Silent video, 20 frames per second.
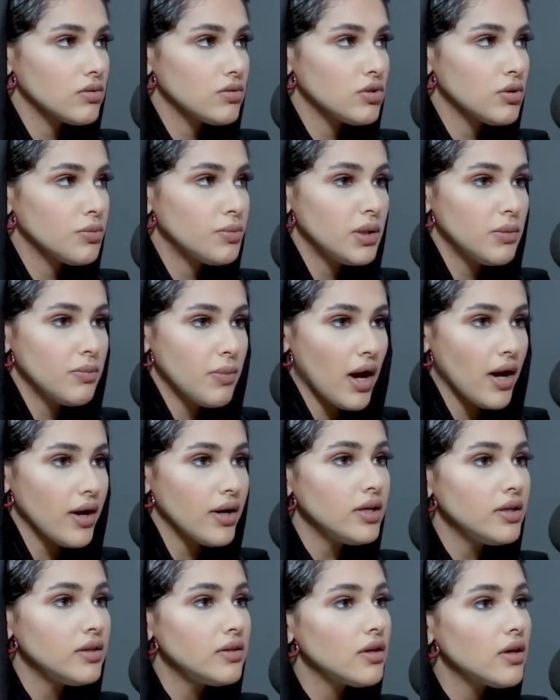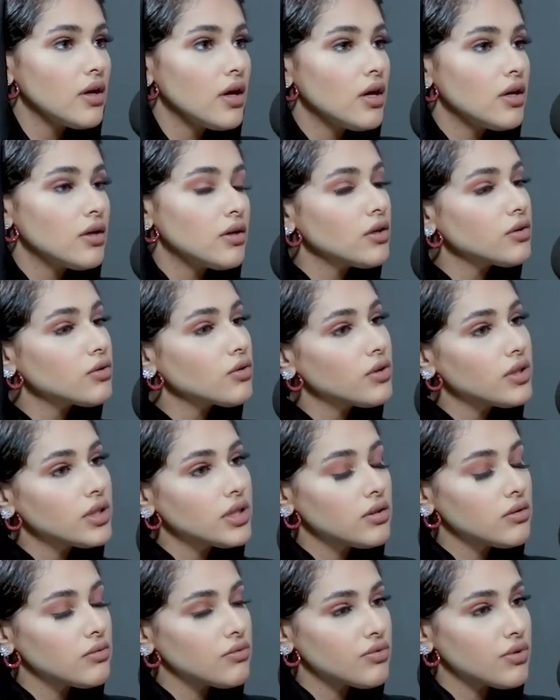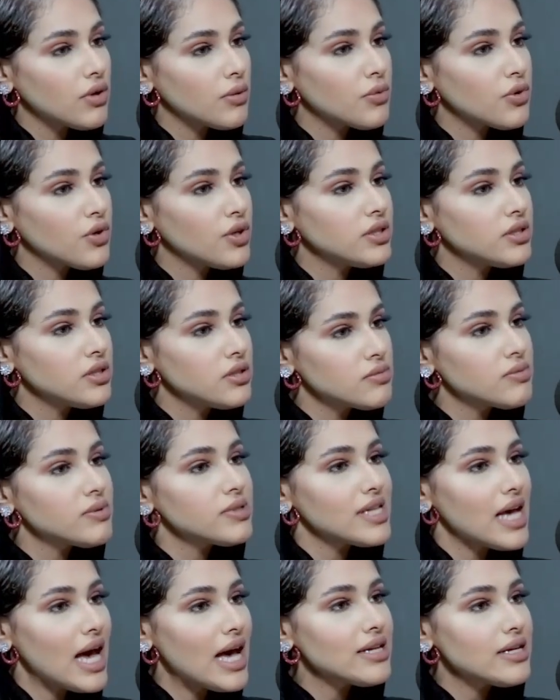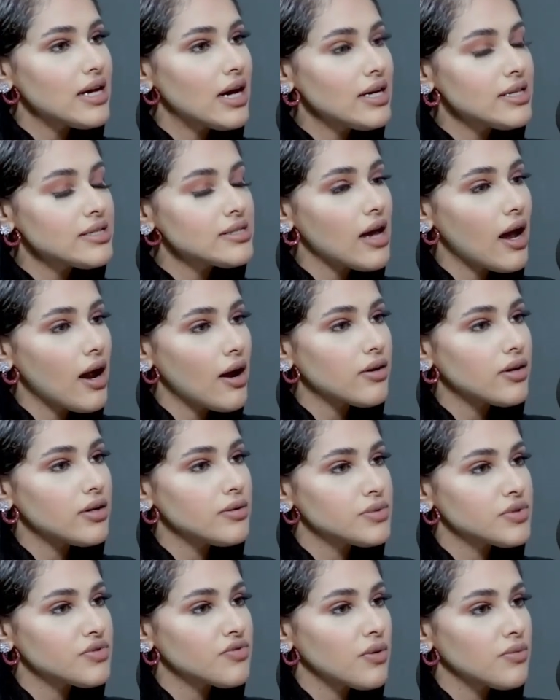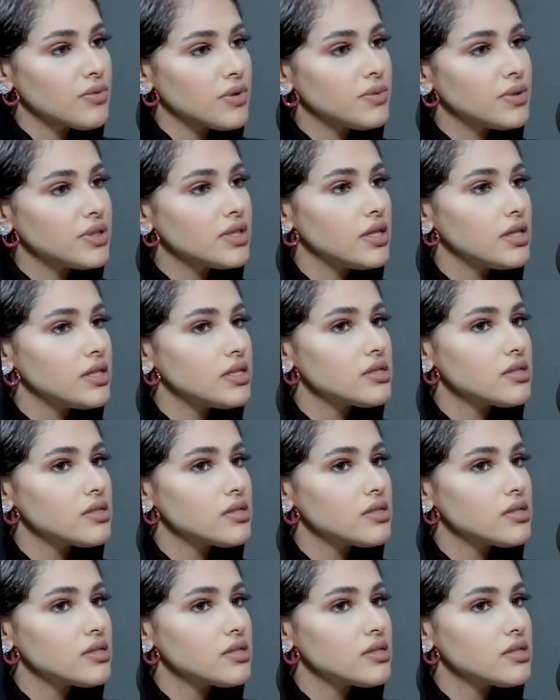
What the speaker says: to be married, not only from royalties but as Arabs from the Middle